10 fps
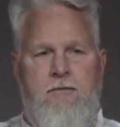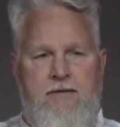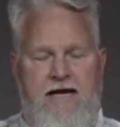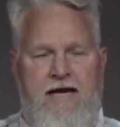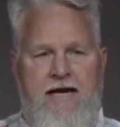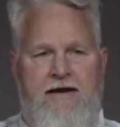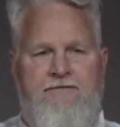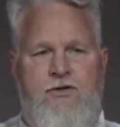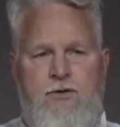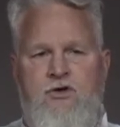but I
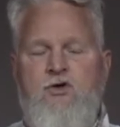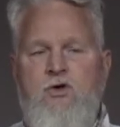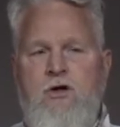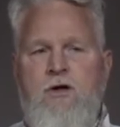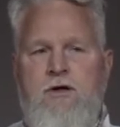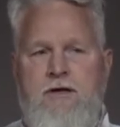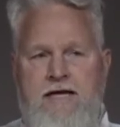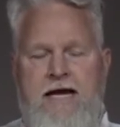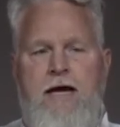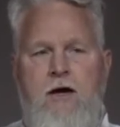have to endure
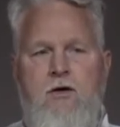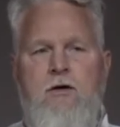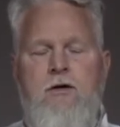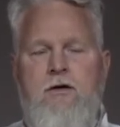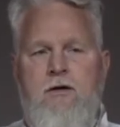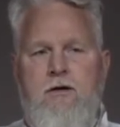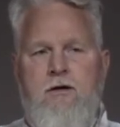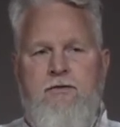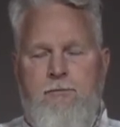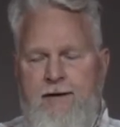now
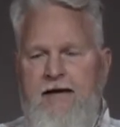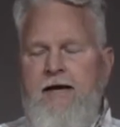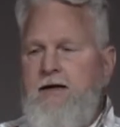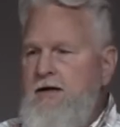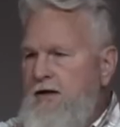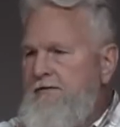the pain of